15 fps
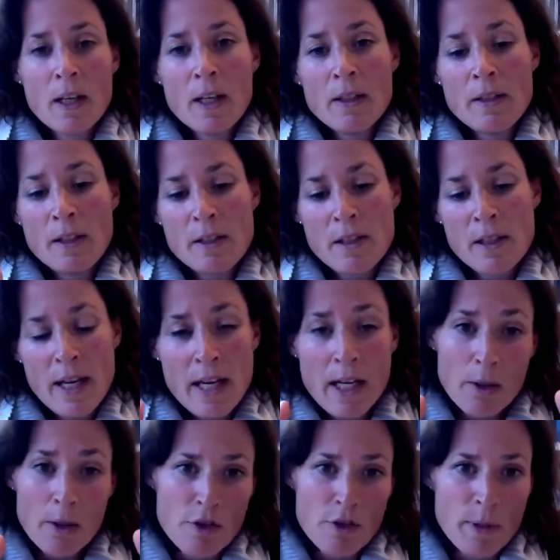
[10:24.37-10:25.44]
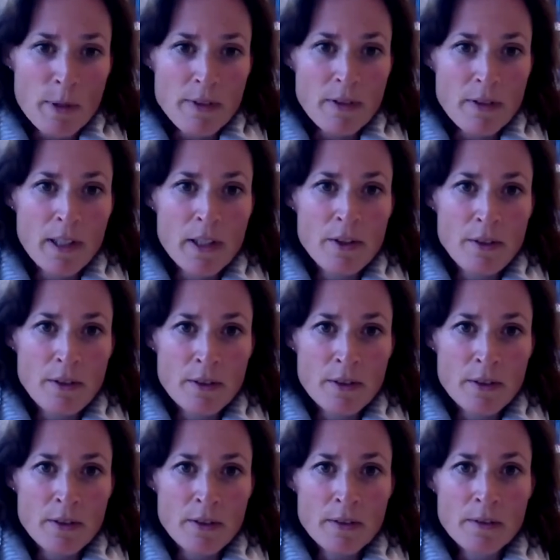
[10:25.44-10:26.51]
This layer of
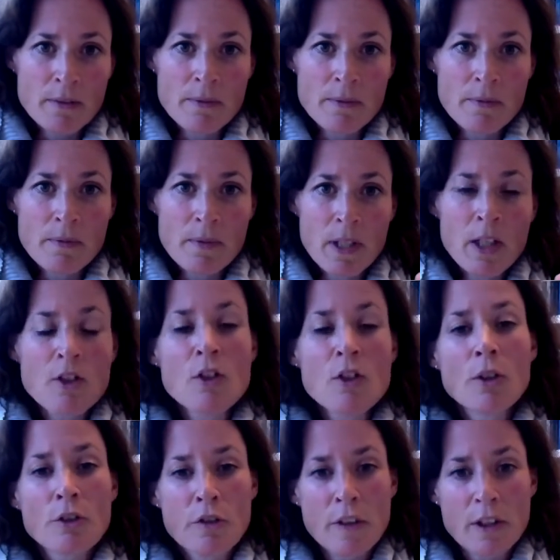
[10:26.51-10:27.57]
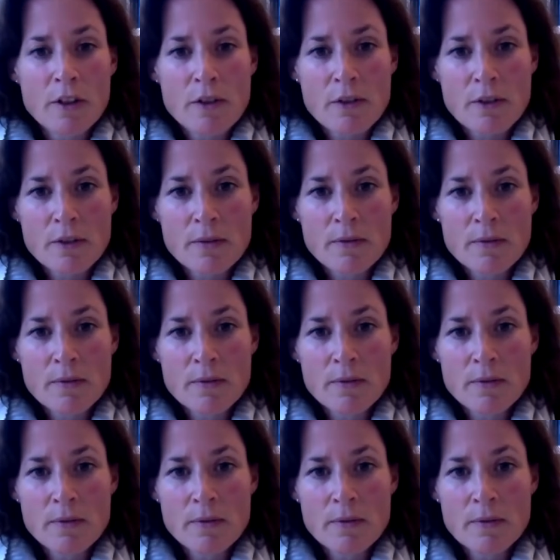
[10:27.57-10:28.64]
methylation is not fixed,
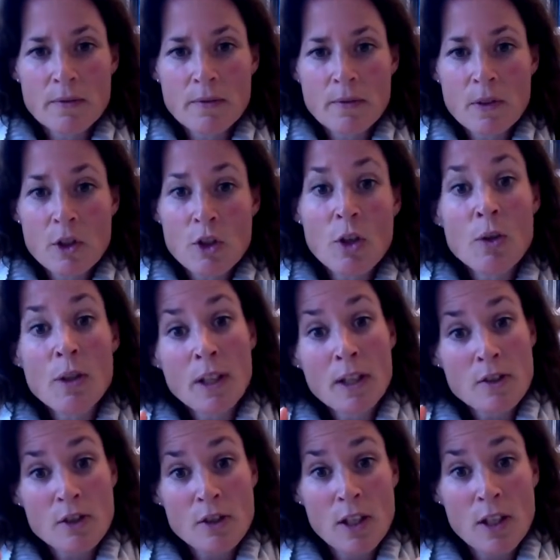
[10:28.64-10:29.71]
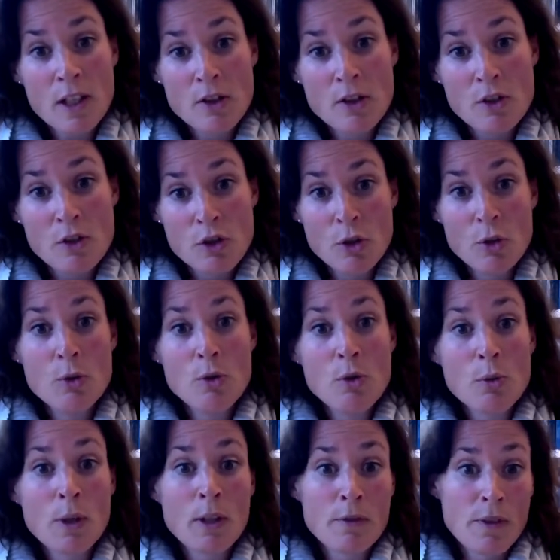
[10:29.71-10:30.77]
so can change due
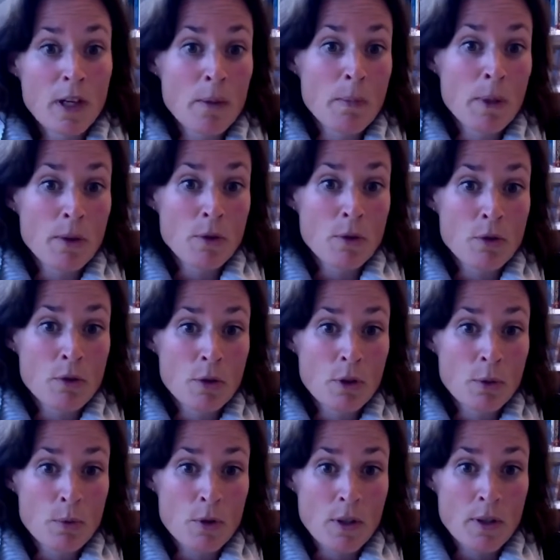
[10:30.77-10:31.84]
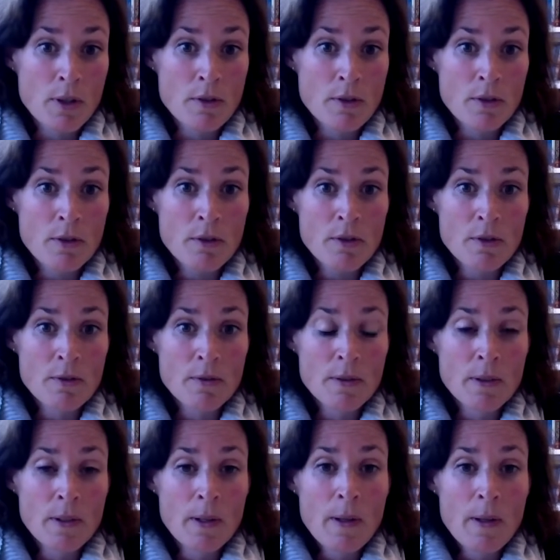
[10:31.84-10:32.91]
to environmental circumstances.
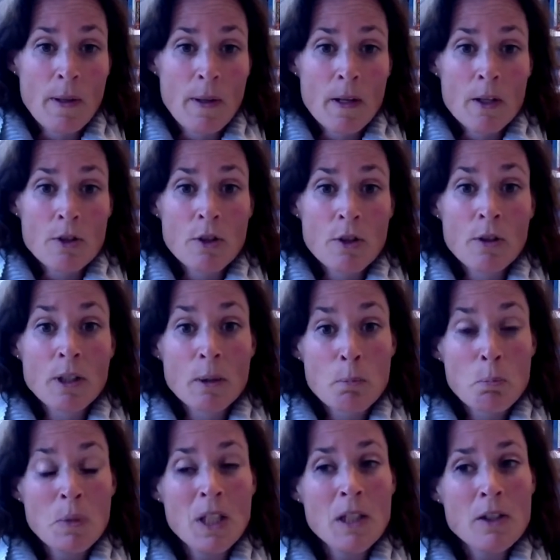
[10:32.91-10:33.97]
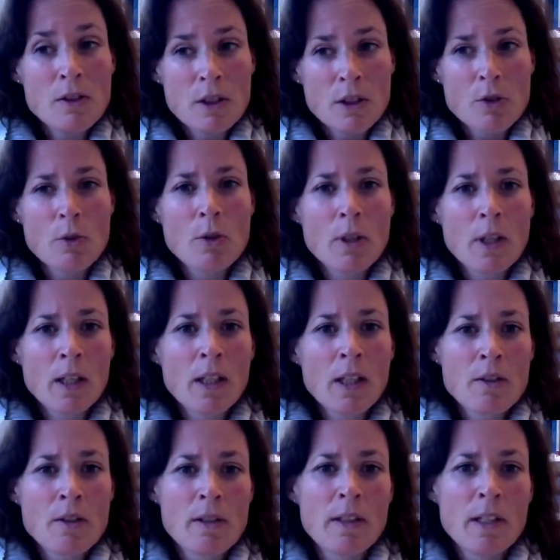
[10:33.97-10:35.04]
So that means that you can
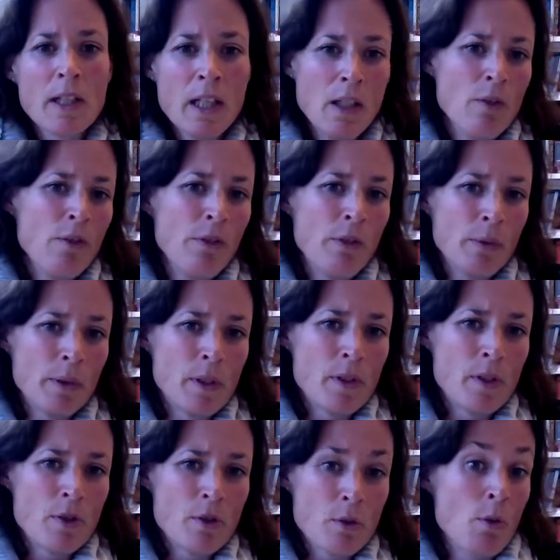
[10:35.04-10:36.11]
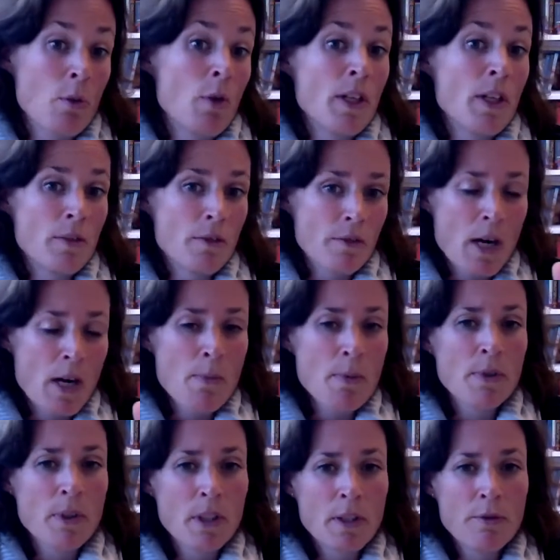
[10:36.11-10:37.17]
actually influence, or the
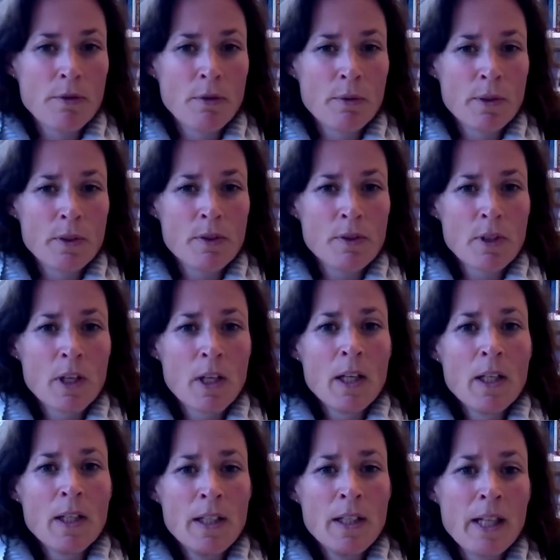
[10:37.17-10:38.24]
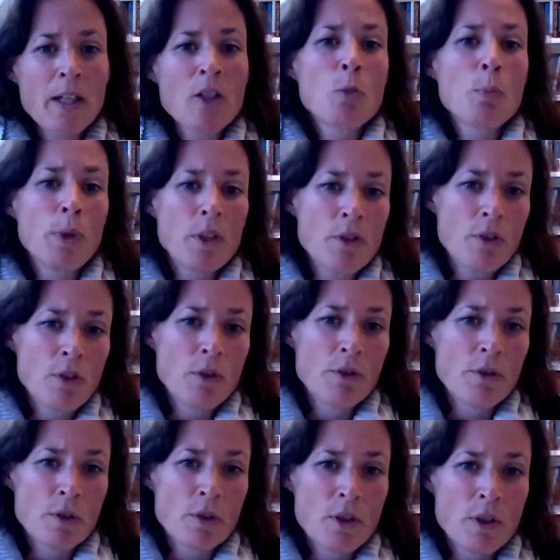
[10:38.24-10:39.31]
environment can influence, the expression
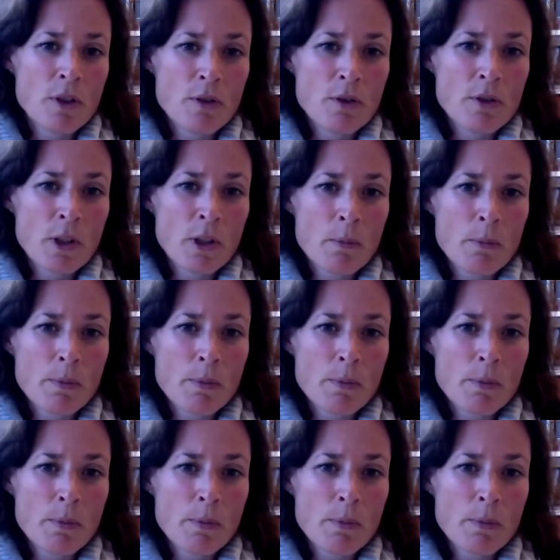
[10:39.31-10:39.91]
of your genotype.